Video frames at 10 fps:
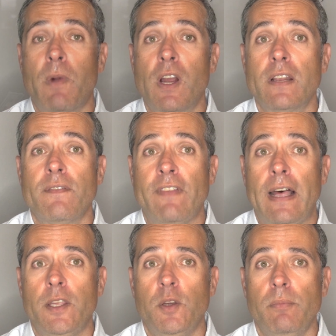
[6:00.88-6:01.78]
market
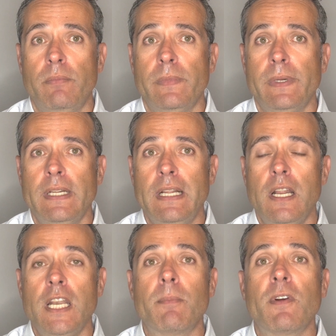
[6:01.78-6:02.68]
value.
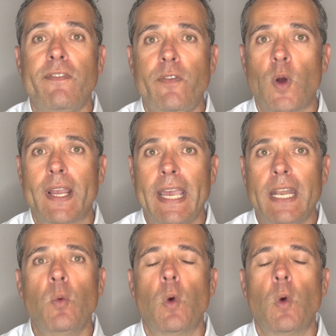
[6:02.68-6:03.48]
Number 4, getting